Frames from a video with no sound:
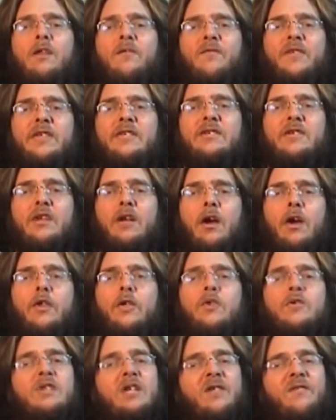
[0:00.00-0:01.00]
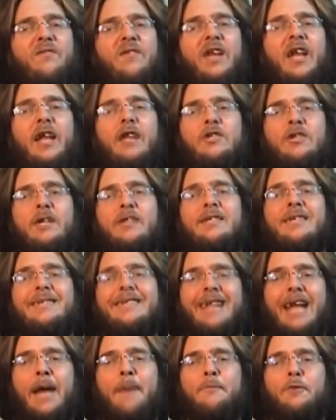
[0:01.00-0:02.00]
VCR using a VHS
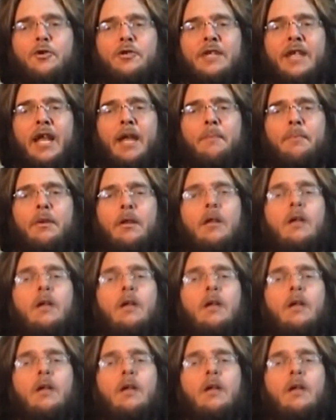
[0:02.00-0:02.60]
adapter tape.